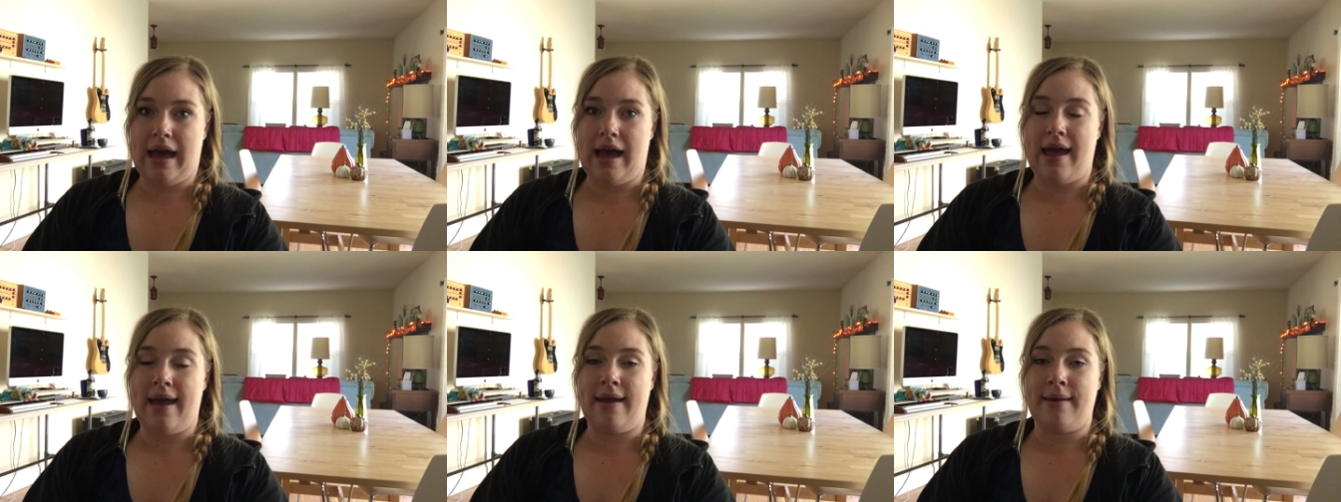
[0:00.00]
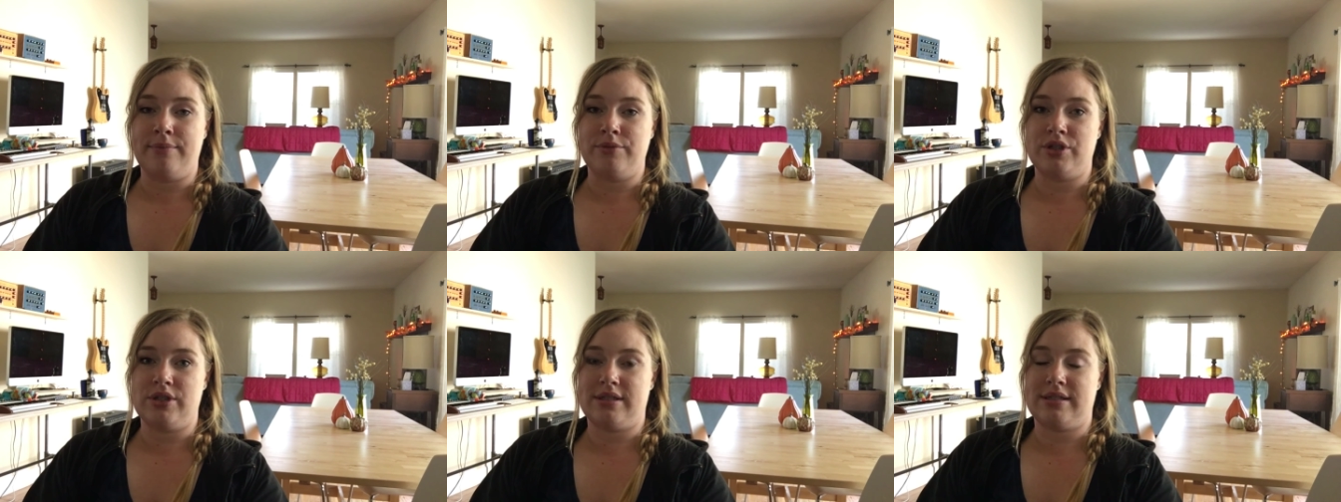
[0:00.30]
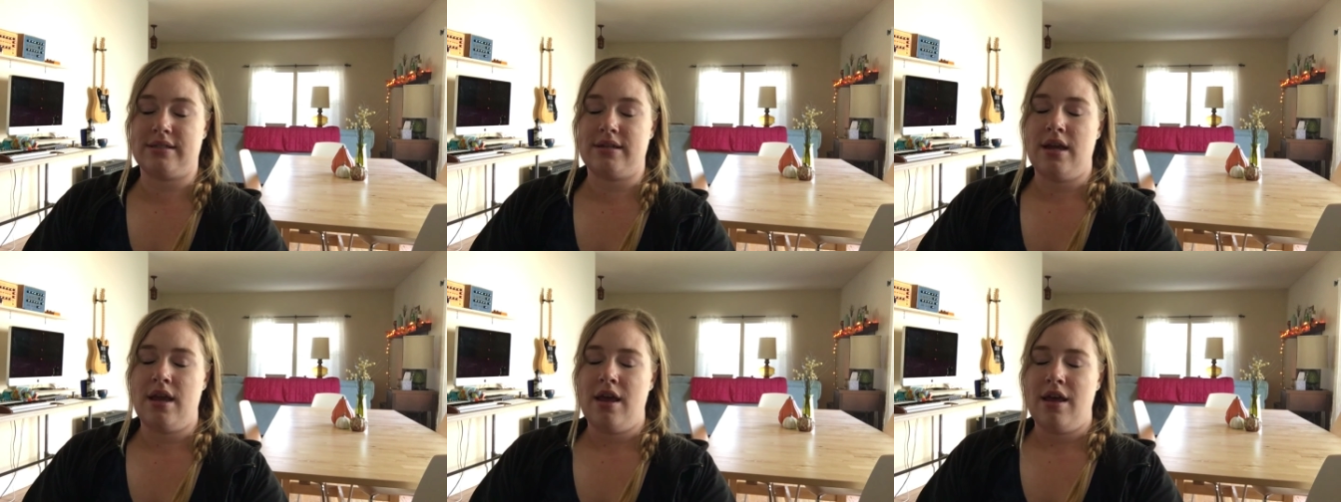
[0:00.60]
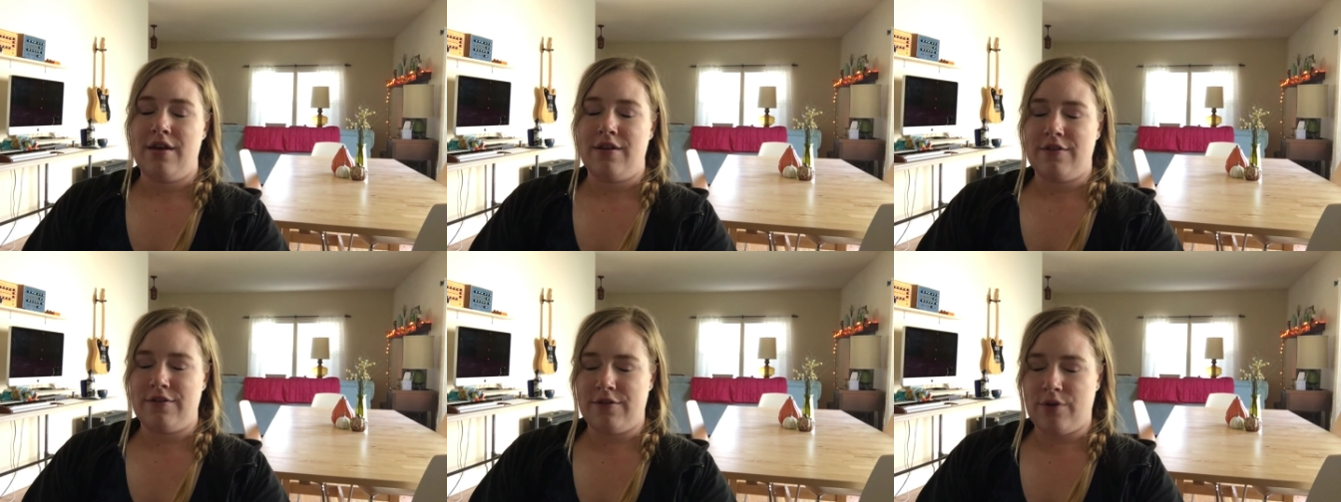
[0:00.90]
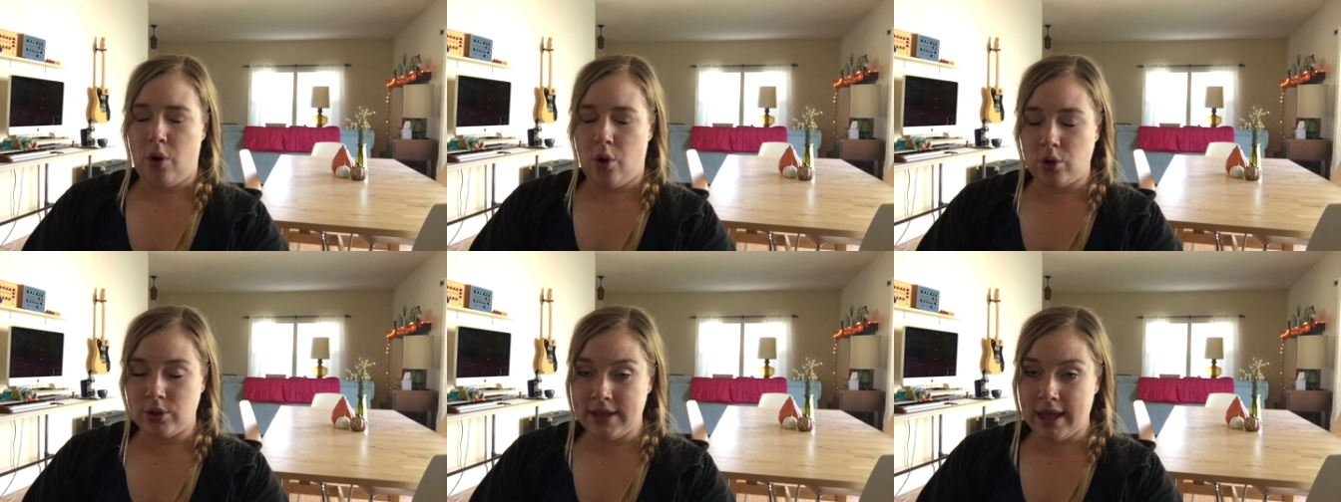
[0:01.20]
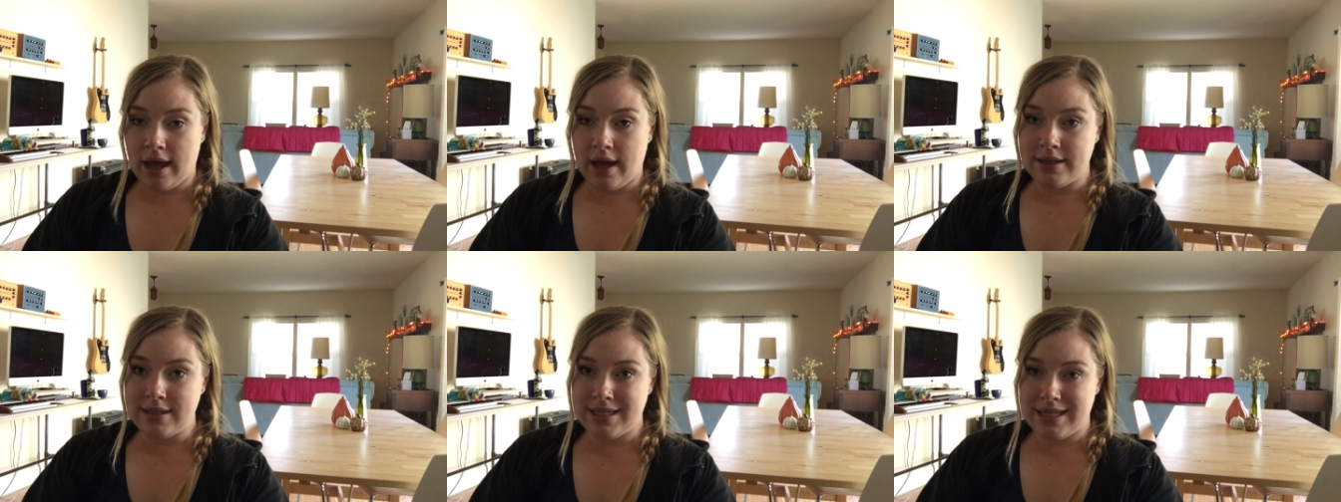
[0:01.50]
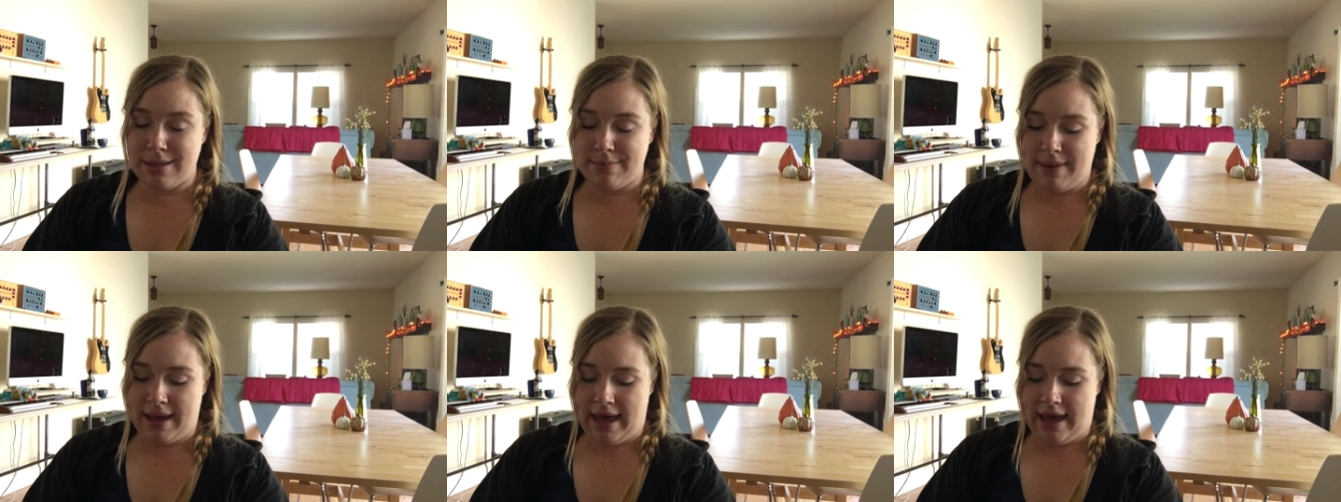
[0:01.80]
I am just holding onto
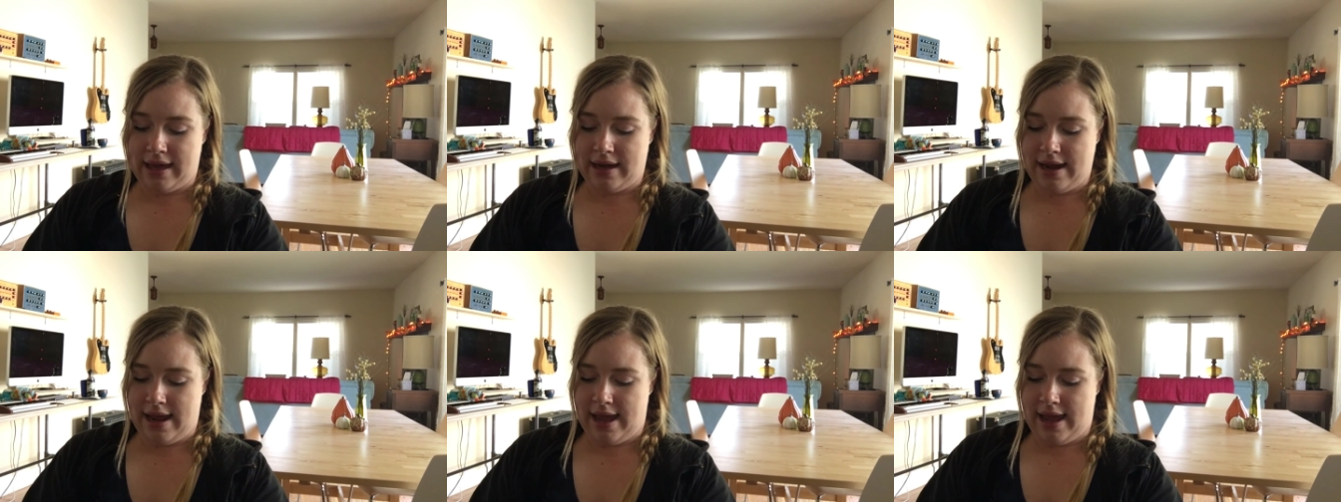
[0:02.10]
the bed,